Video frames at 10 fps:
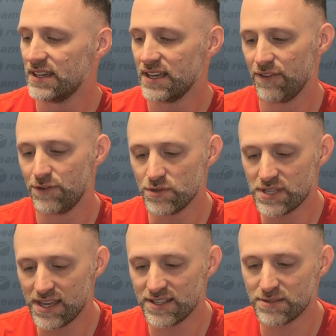if you
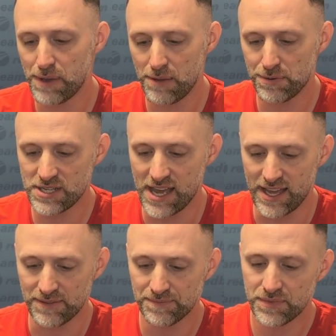take this paper
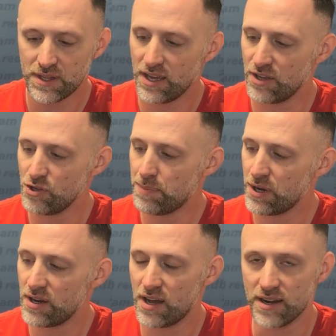tag and you put
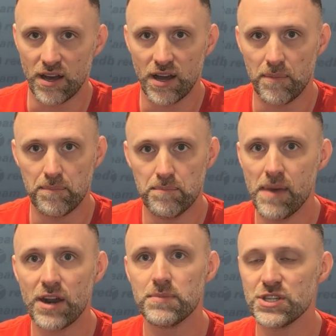it on a
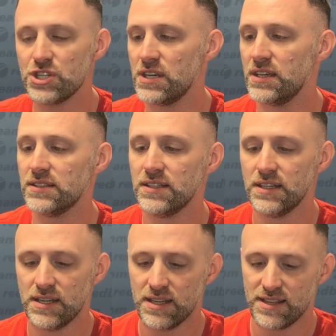metal machine,
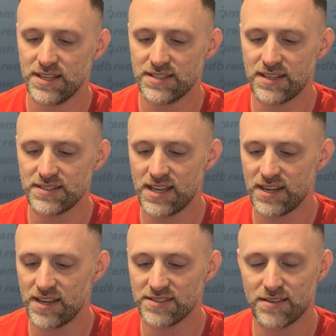this
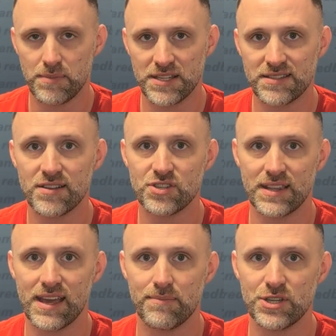antenna is going to be
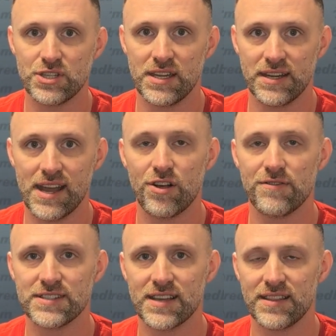touching that machine. Now all
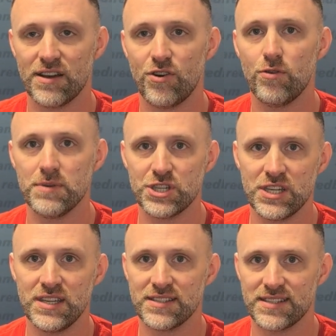of a sudden that whole
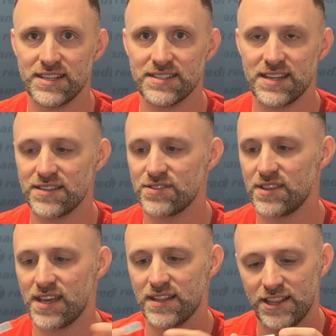machine is an antenna. So
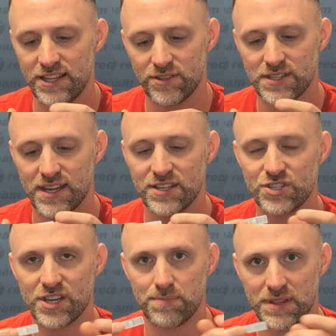that little tiny
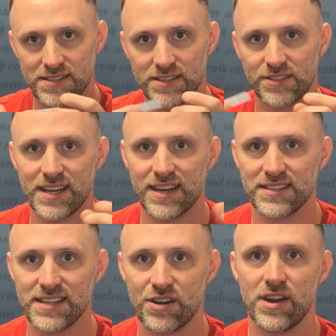chip and this little tiny
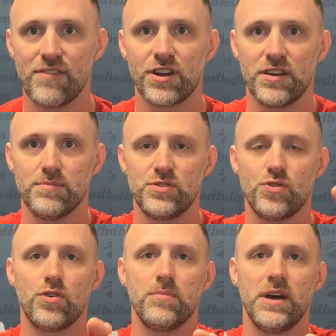antenna are never going to
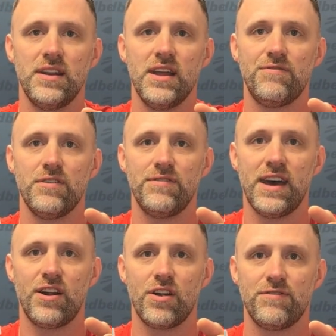absorb enough of
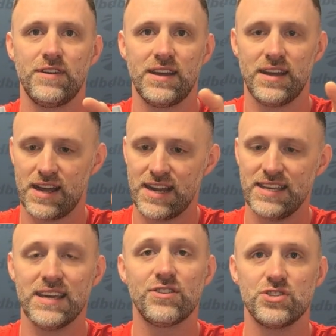that
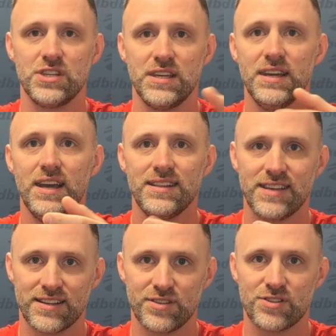RFID energy to
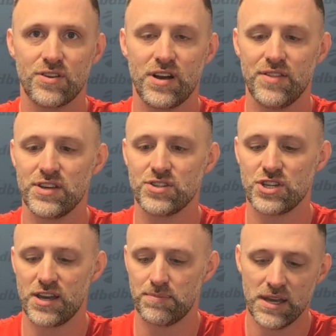actually turn on this
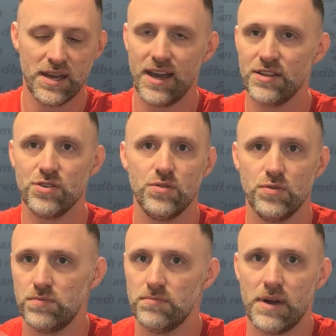chip, and
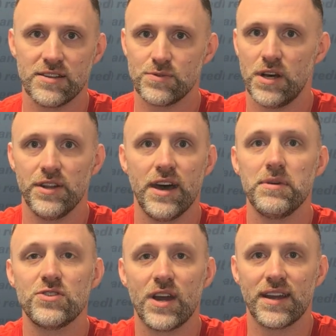you might as well not
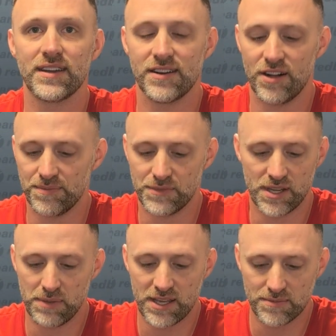be tracking it all.
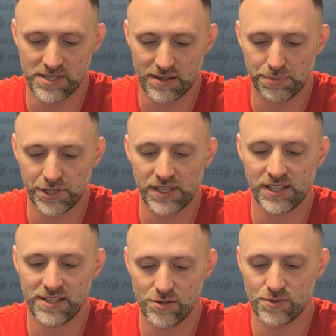It becomes a
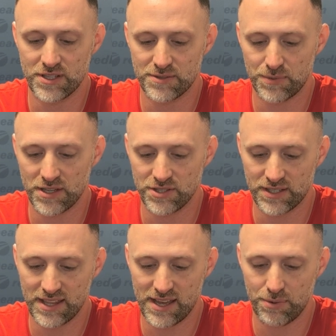completely useless
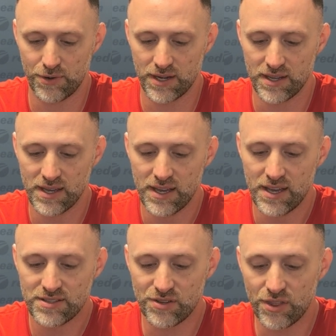project at that point.
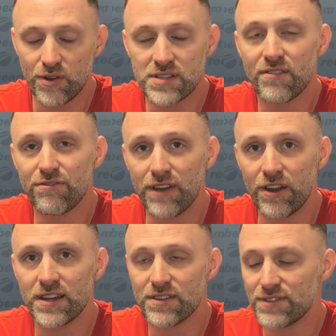So there is a
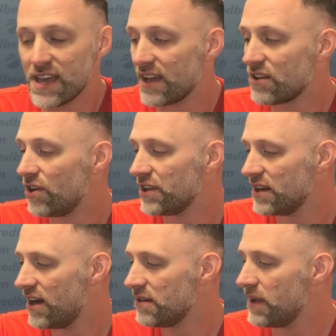variant of tag called an
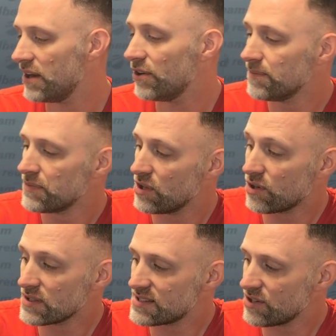on-metal. You
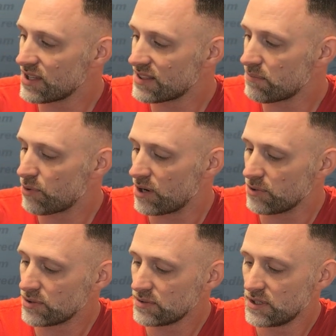can still get them
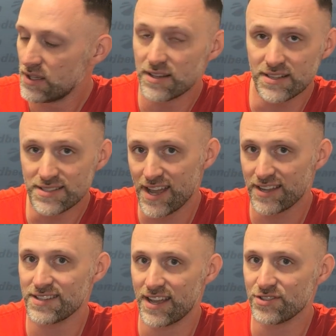printable. This tag
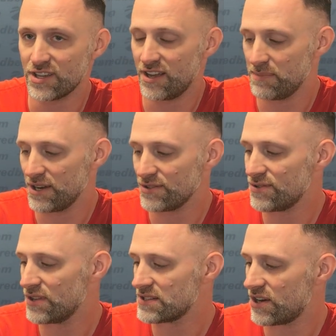is actually on metal
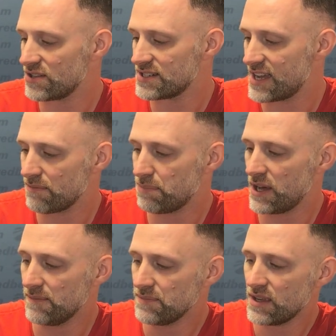too, this hardened tag,
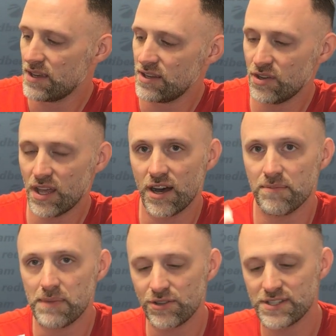but you can get
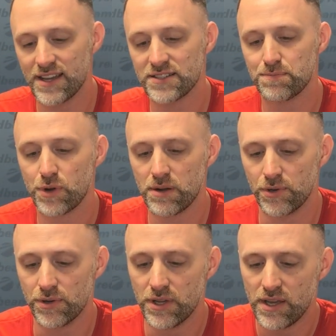on-metal tags
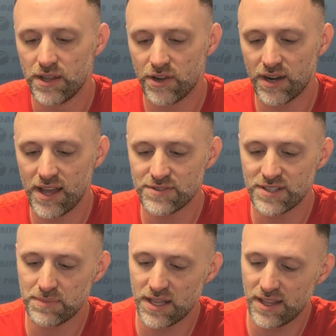printable. They're going to have
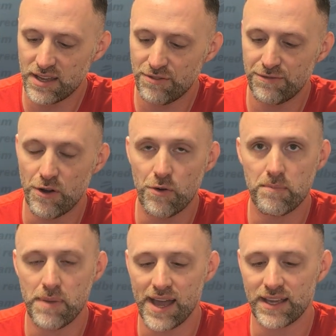something like a foam
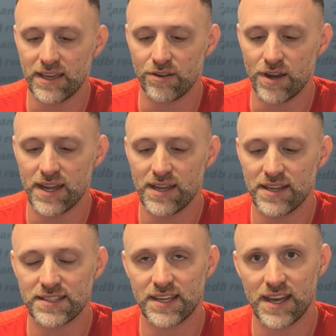backing, right?
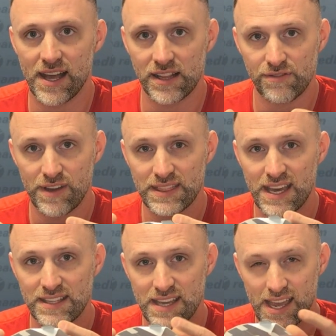It's going to elevate
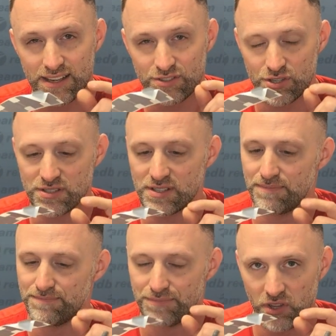that tag just a
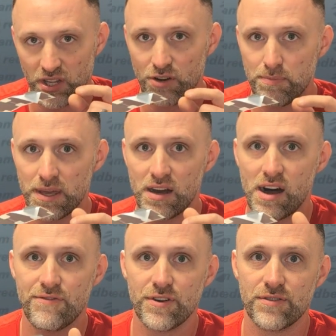little bit
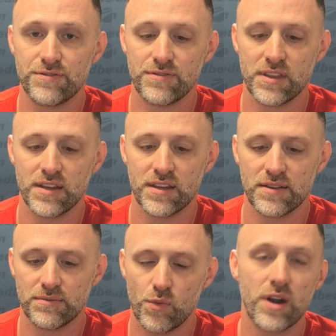off of
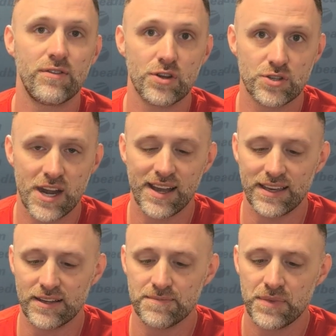the whatever you're
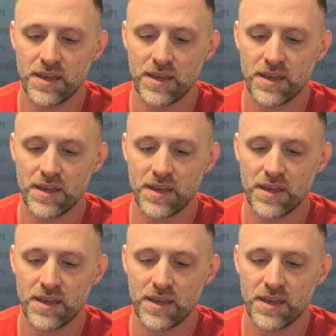tracking